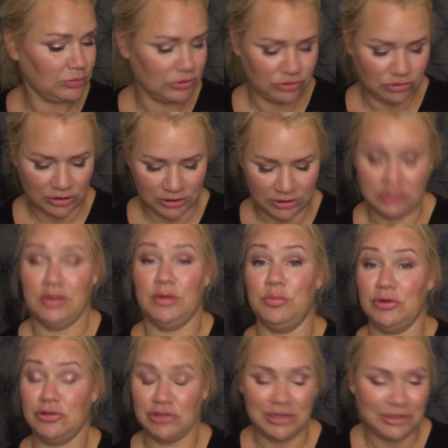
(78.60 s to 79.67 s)
which I
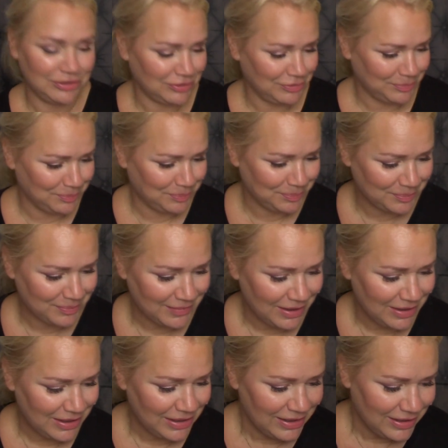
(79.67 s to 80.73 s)
appreciate
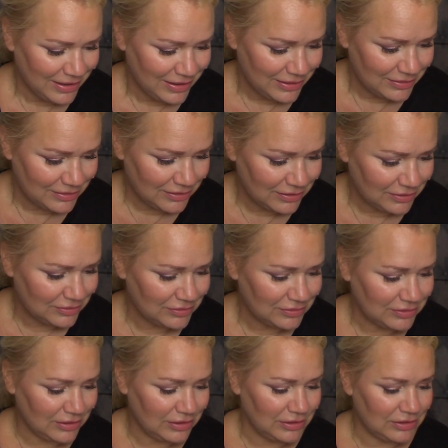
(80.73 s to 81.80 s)

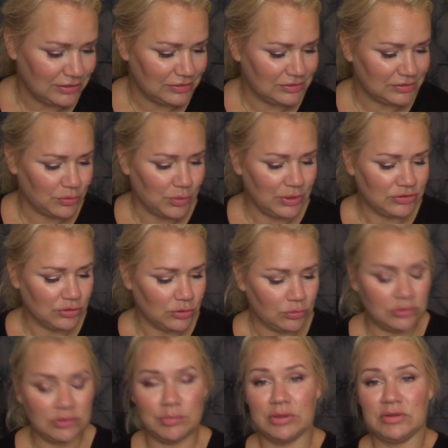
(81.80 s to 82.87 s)
this is quite
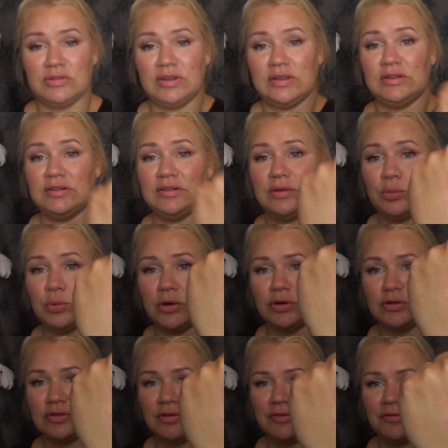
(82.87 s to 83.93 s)
old but it
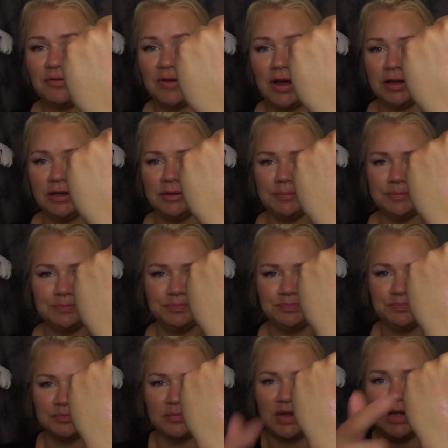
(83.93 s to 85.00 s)
works fine
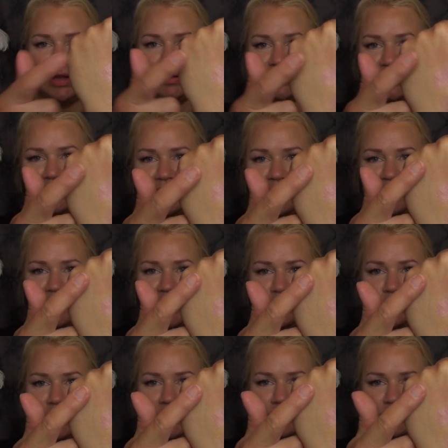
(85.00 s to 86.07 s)
it's that
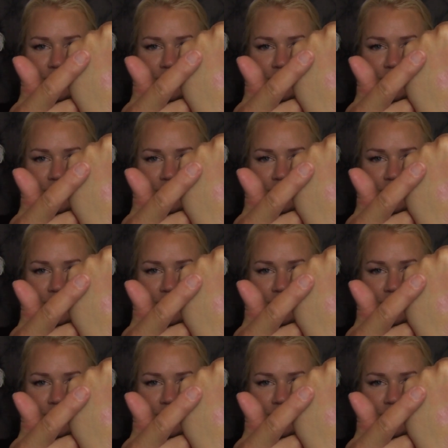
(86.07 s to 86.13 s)
one